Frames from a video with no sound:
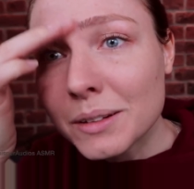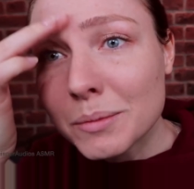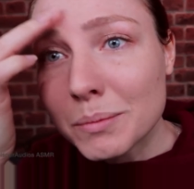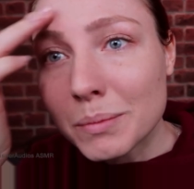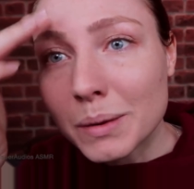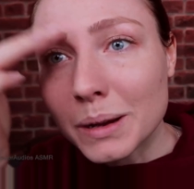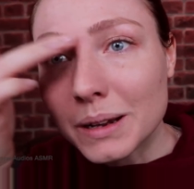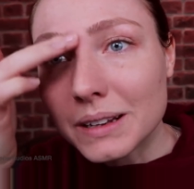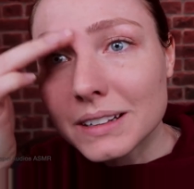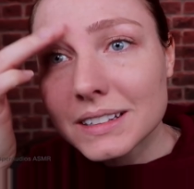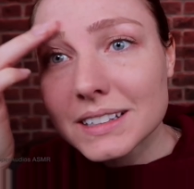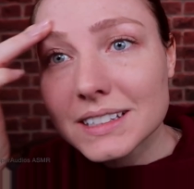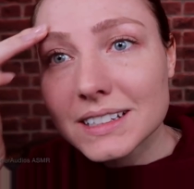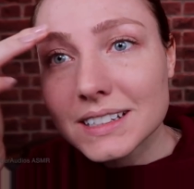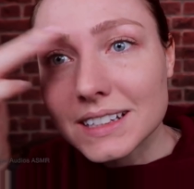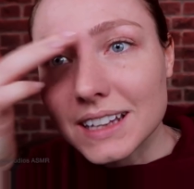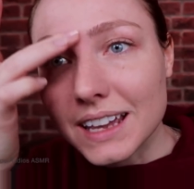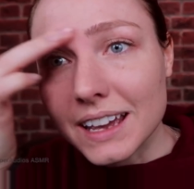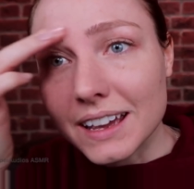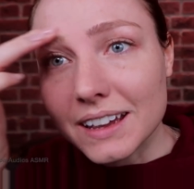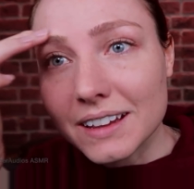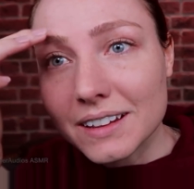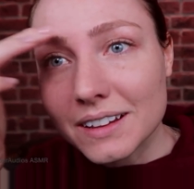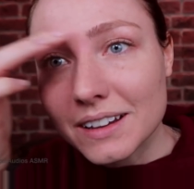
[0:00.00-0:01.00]
But
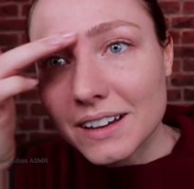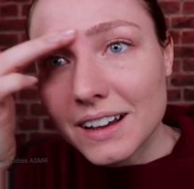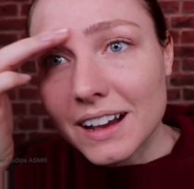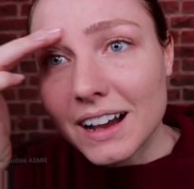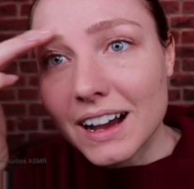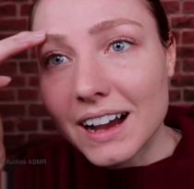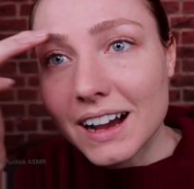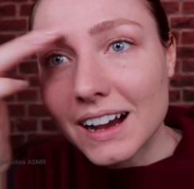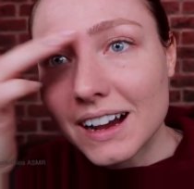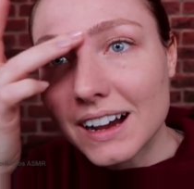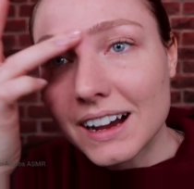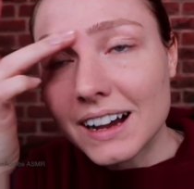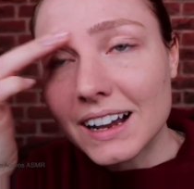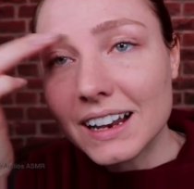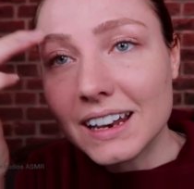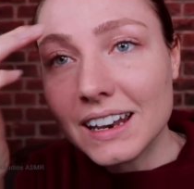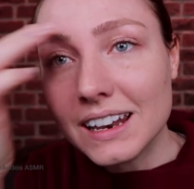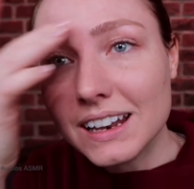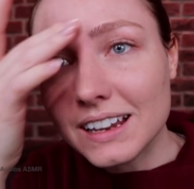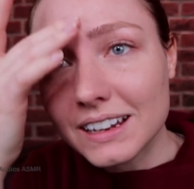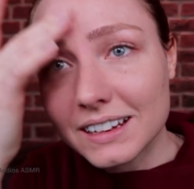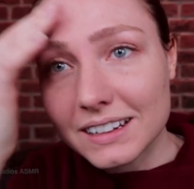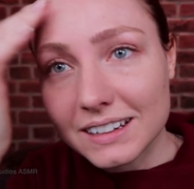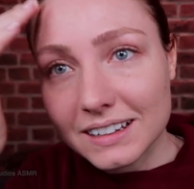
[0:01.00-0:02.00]
yeah, I
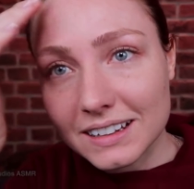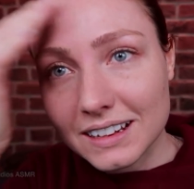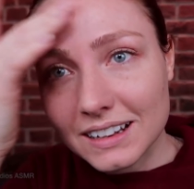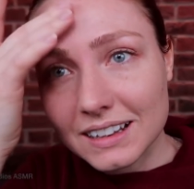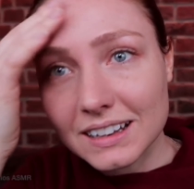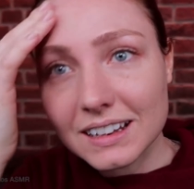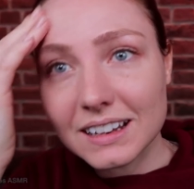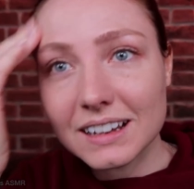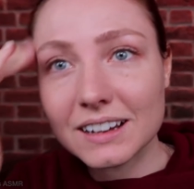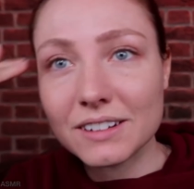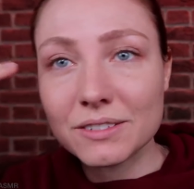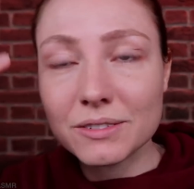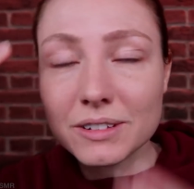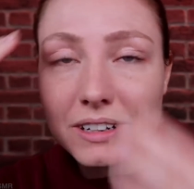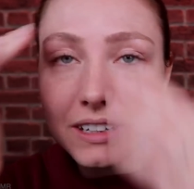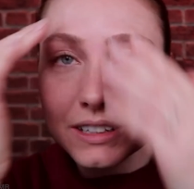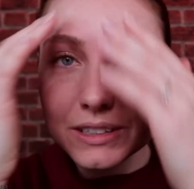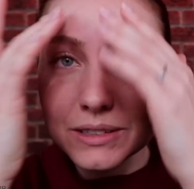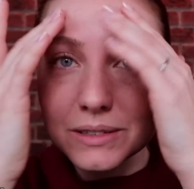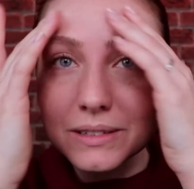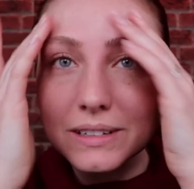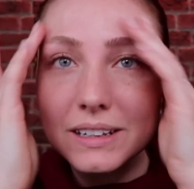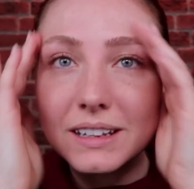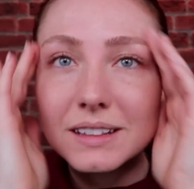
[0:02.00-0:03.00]
really
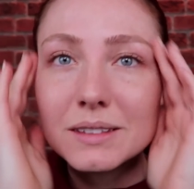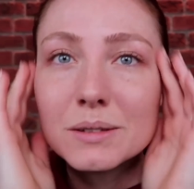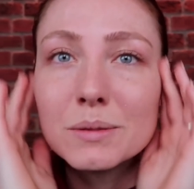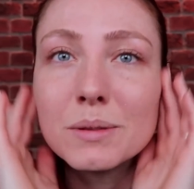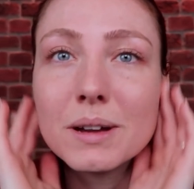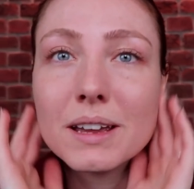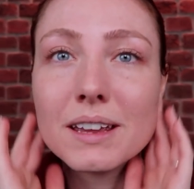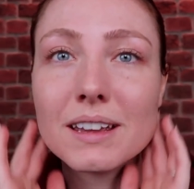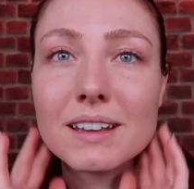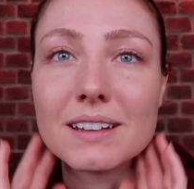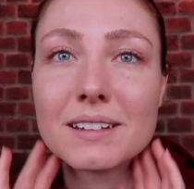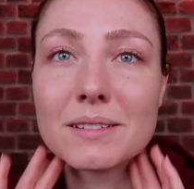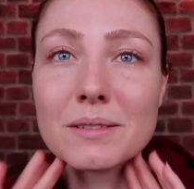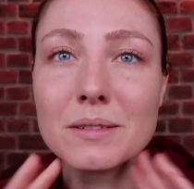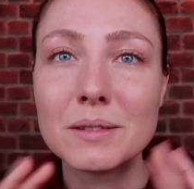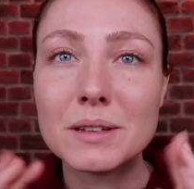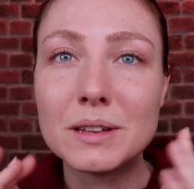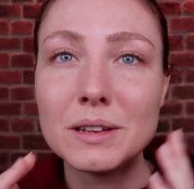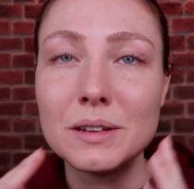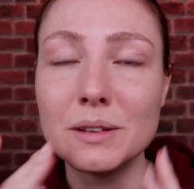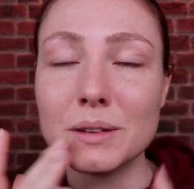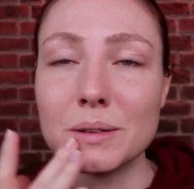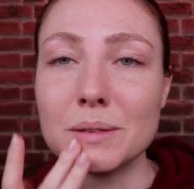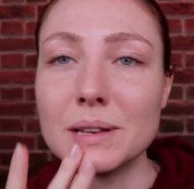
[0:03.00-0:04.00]
do like the way it,
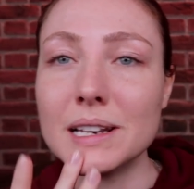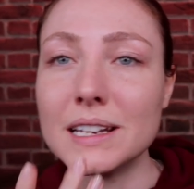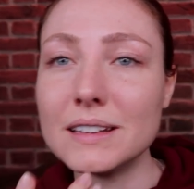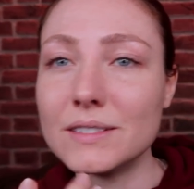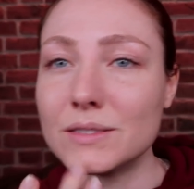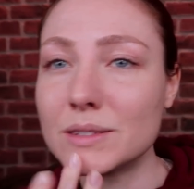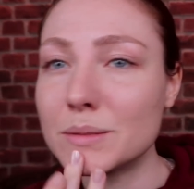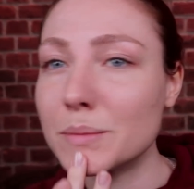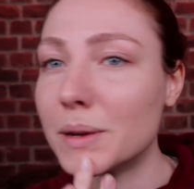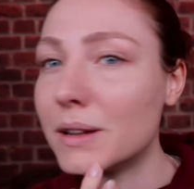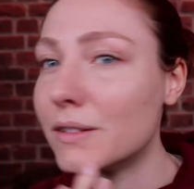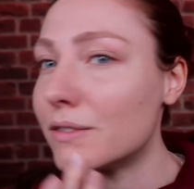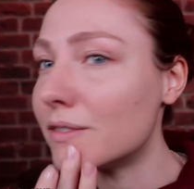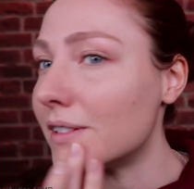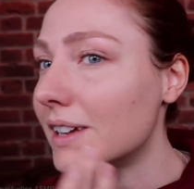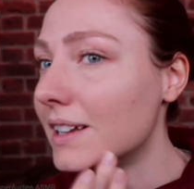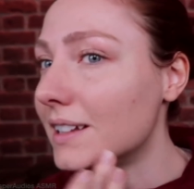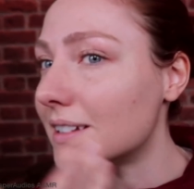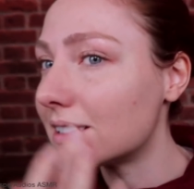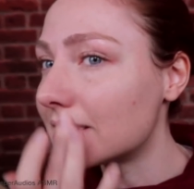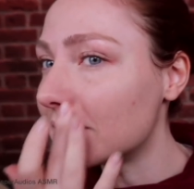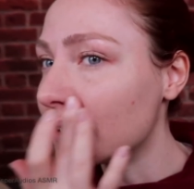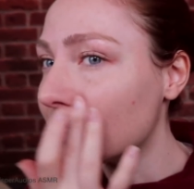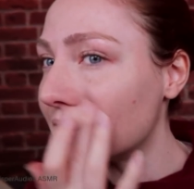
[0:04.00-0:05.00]
you know, leaves my
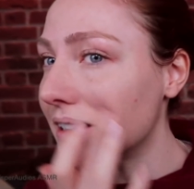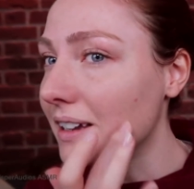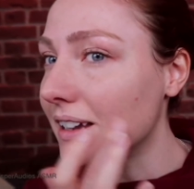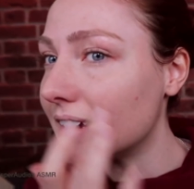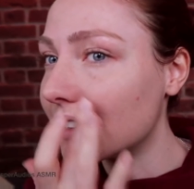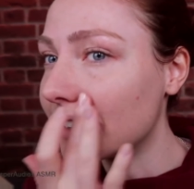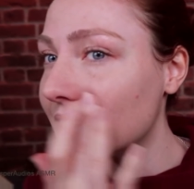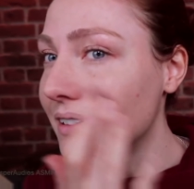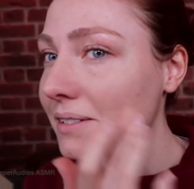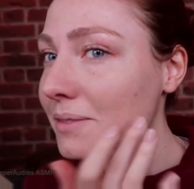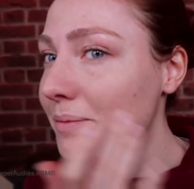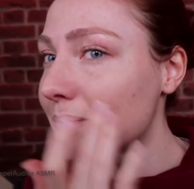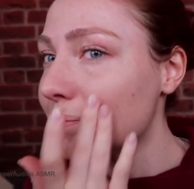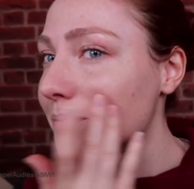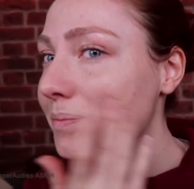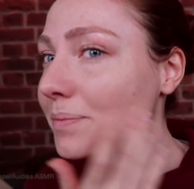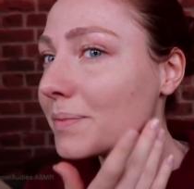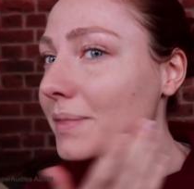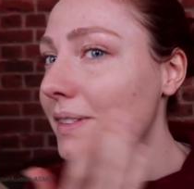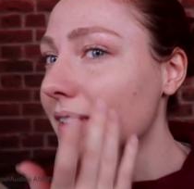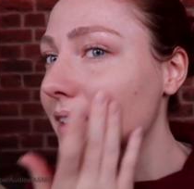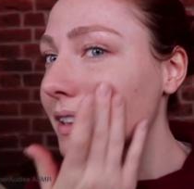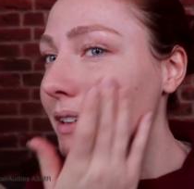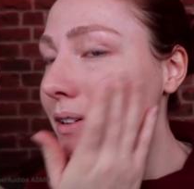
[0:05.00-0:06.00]
face looking,
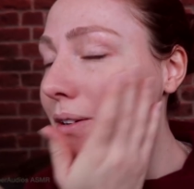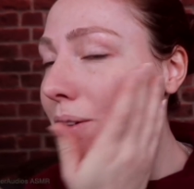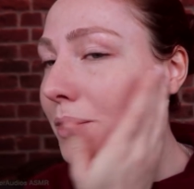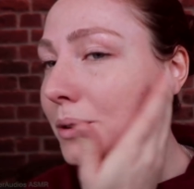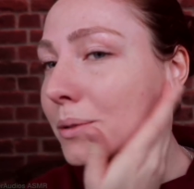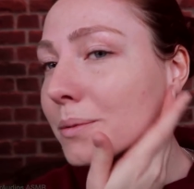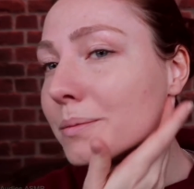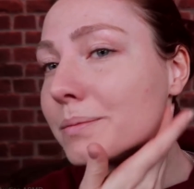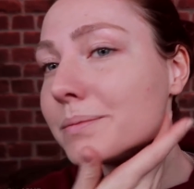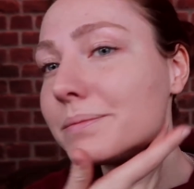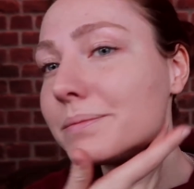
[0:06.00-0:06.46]
you know,